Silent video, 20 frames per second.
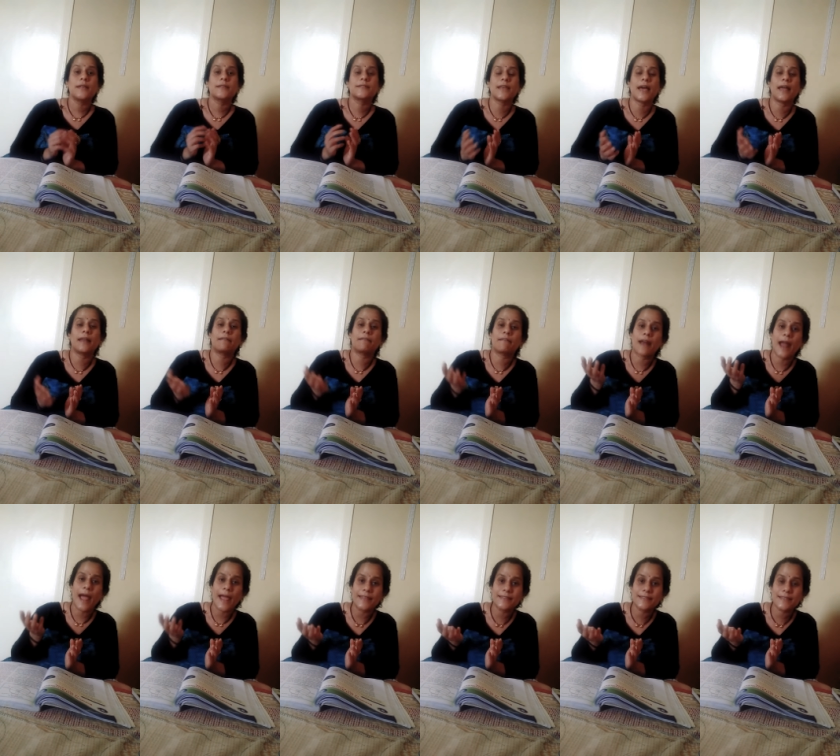Sun
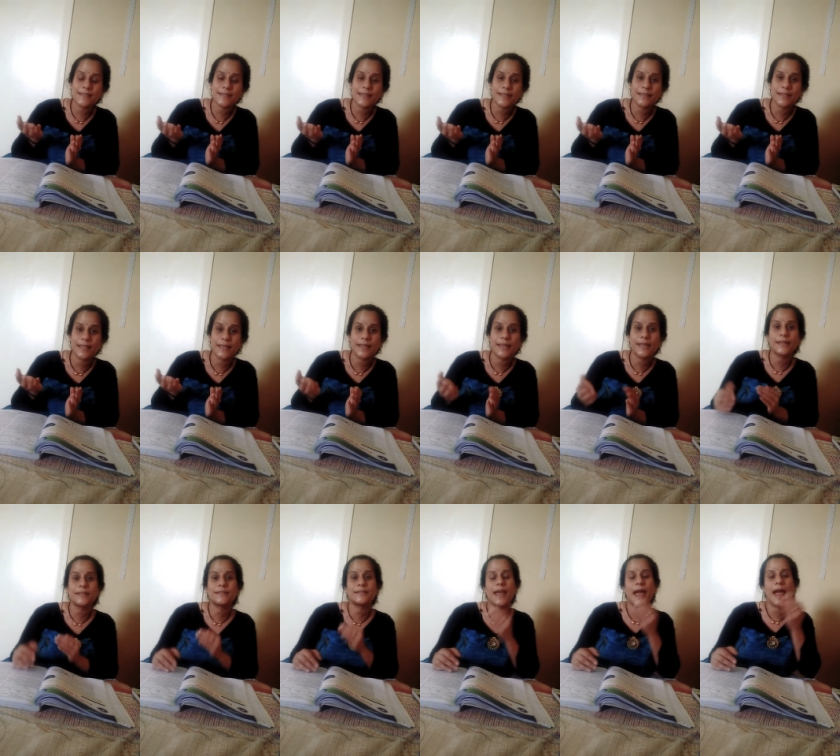rises in the
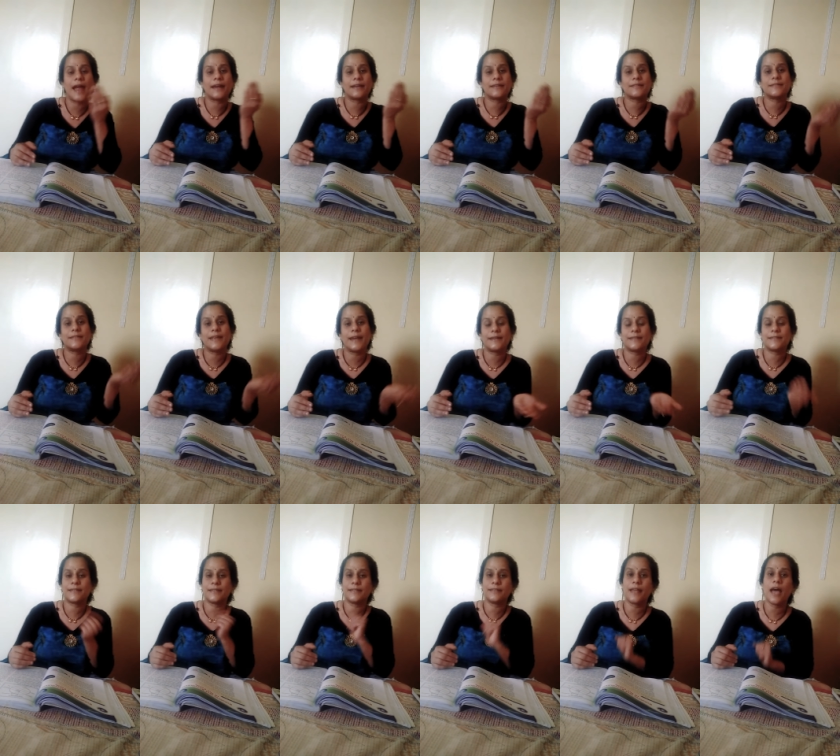east and
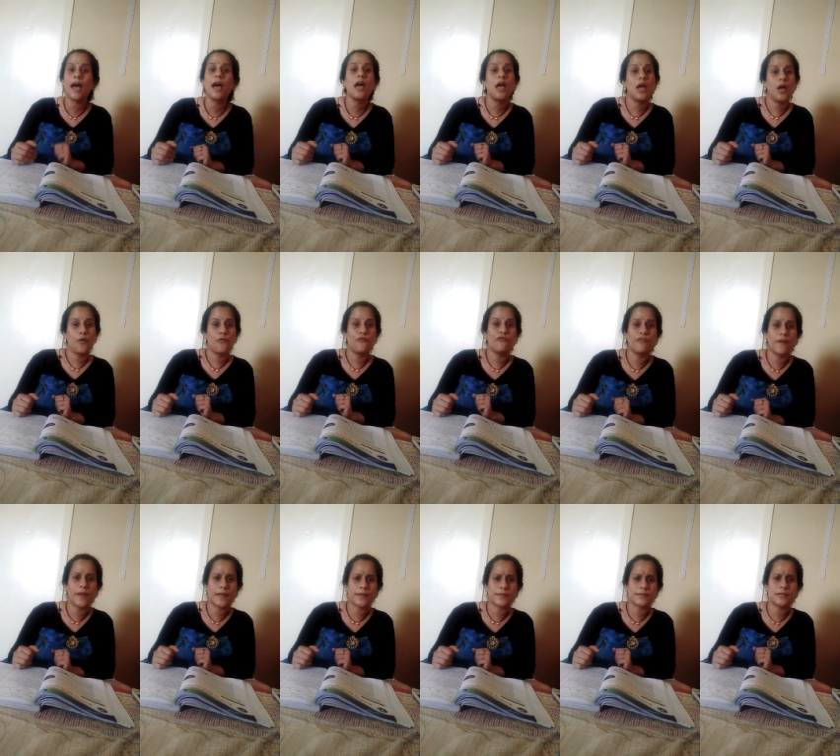sets in the
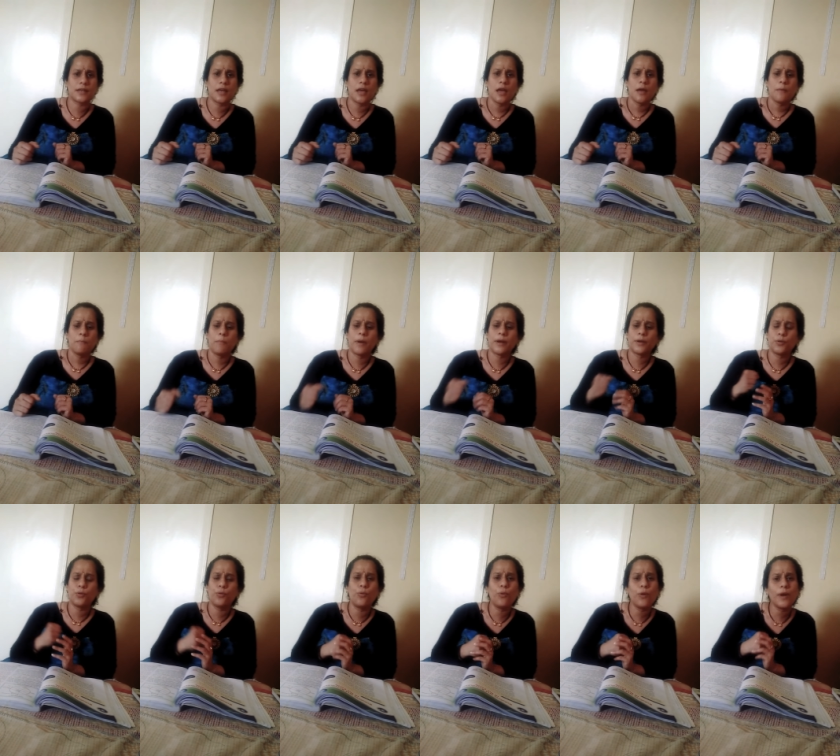west.
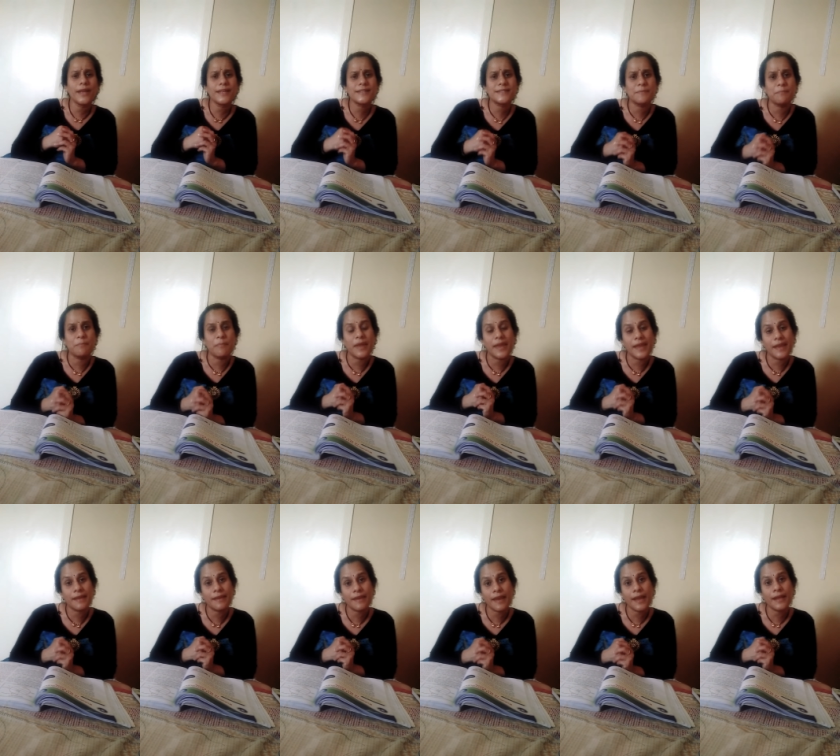But who is
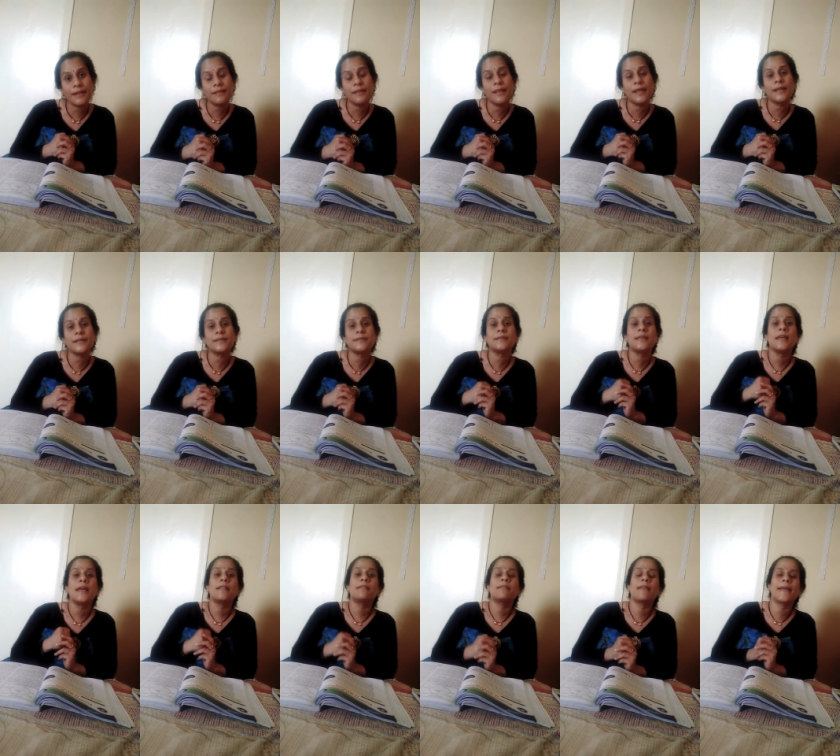making these
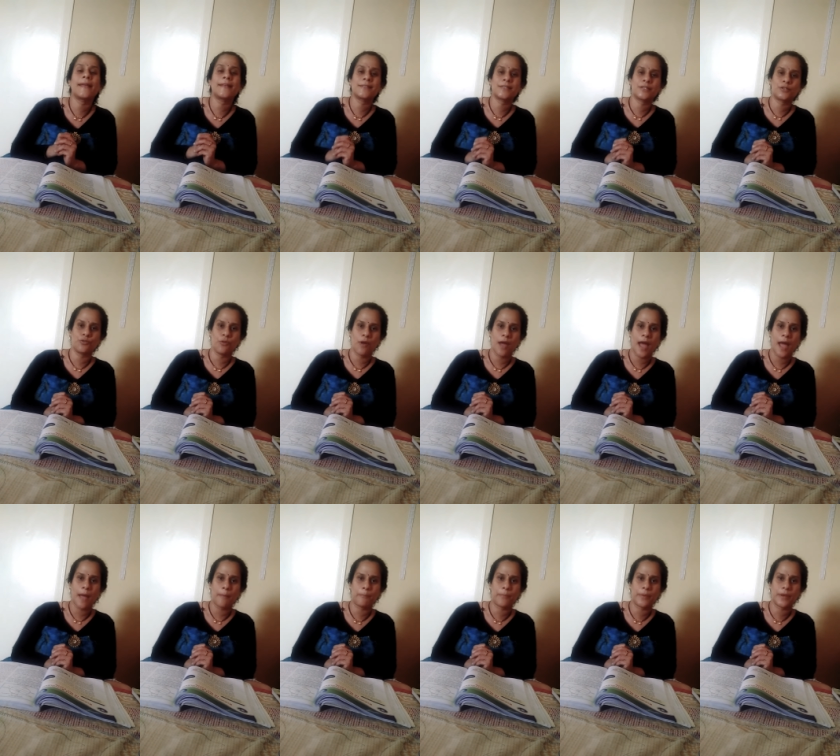things to
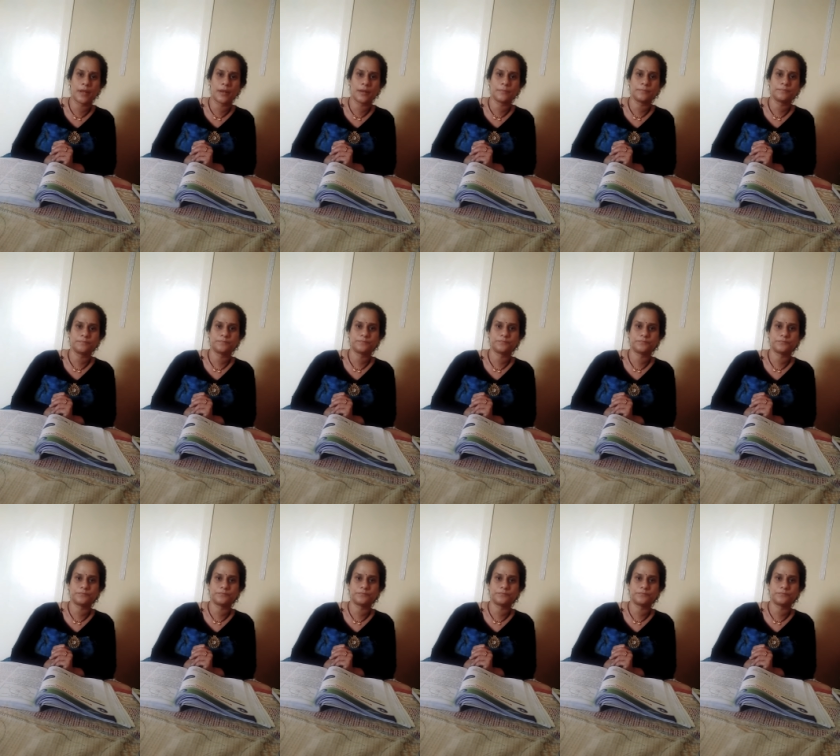happen?